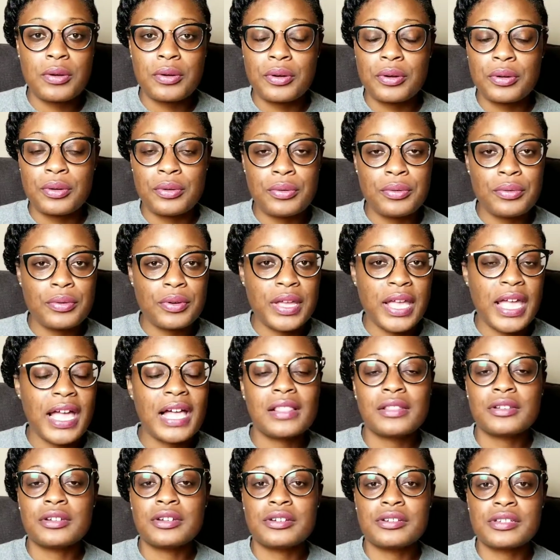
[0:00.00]
or Google
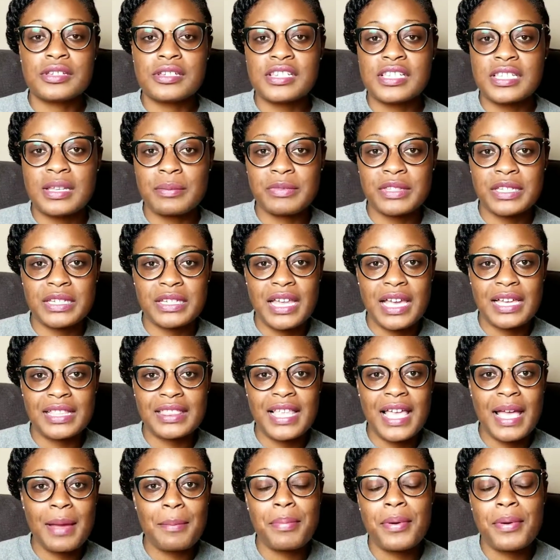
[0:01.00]
Calendars or something like that,